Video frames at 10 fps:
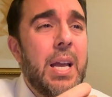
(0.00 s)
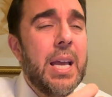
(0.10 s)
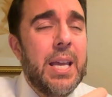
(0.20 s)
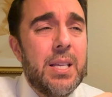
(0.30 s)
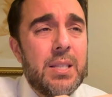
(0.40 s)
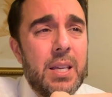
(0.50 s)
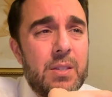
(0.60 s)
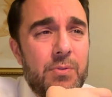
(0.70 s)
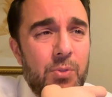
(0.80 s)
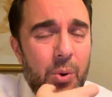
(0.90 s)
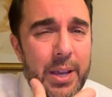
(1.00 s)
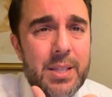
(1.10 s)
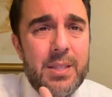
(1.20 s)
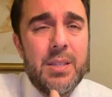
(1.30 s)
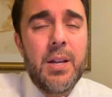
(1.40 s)
his, his
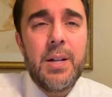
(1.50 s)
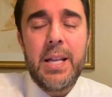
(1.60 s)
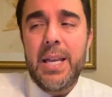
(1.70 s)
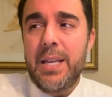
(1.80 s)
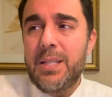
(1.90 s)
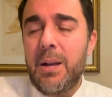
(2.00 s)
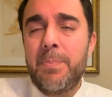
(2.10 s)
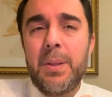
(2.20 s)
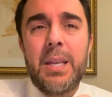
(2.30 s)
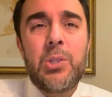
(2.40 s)
voice, his ability